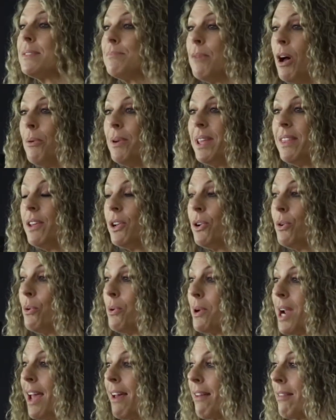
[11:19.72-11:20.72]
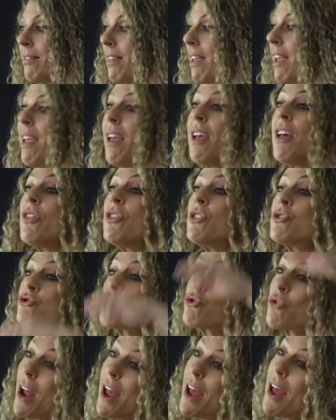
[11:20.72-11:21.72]
mowing the lawn out there, the
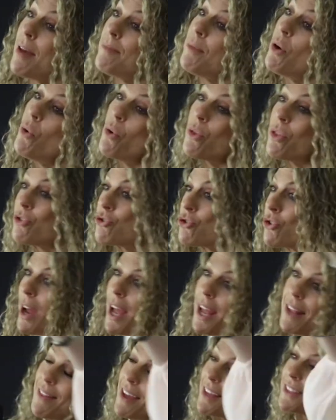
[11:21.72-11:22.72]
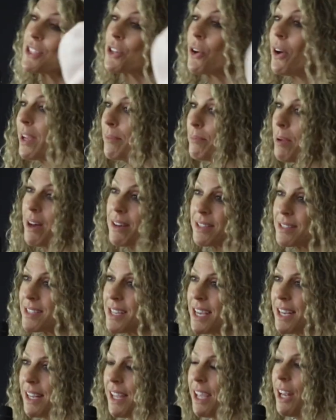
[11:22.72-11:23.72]
tram or the train that's going past
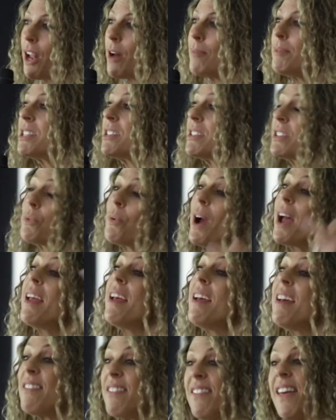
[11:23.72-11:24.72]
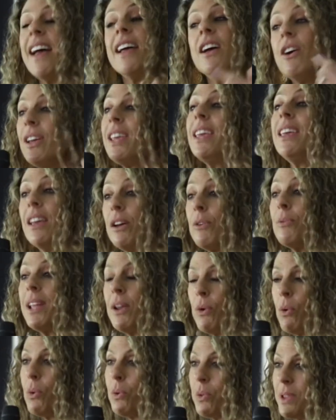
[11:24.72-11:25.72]
10 kilometers away. They are hearing
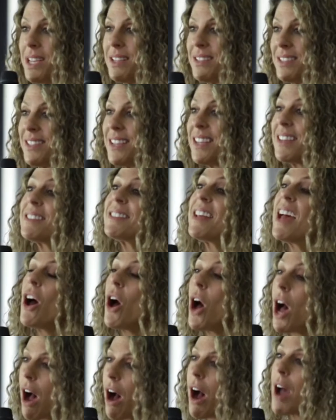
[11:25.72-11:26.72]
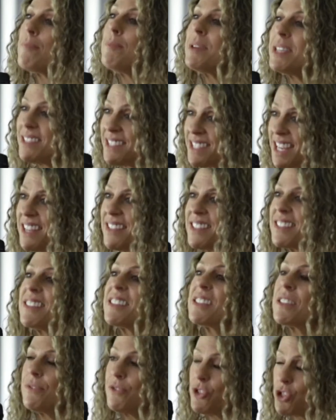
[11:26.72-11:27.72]
all these things. They are
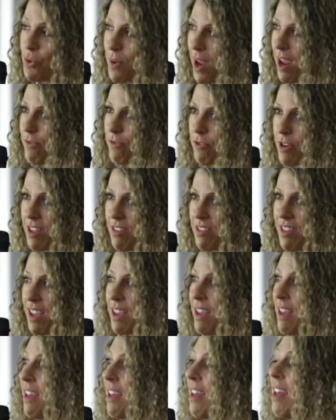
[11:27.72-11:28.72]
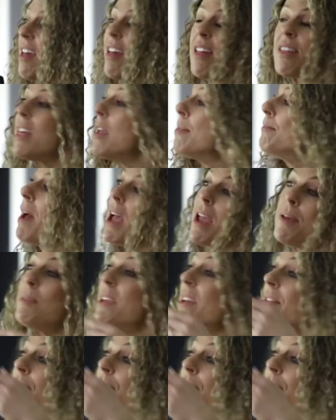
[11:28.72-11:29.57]
hypersensitive to everything. There may be a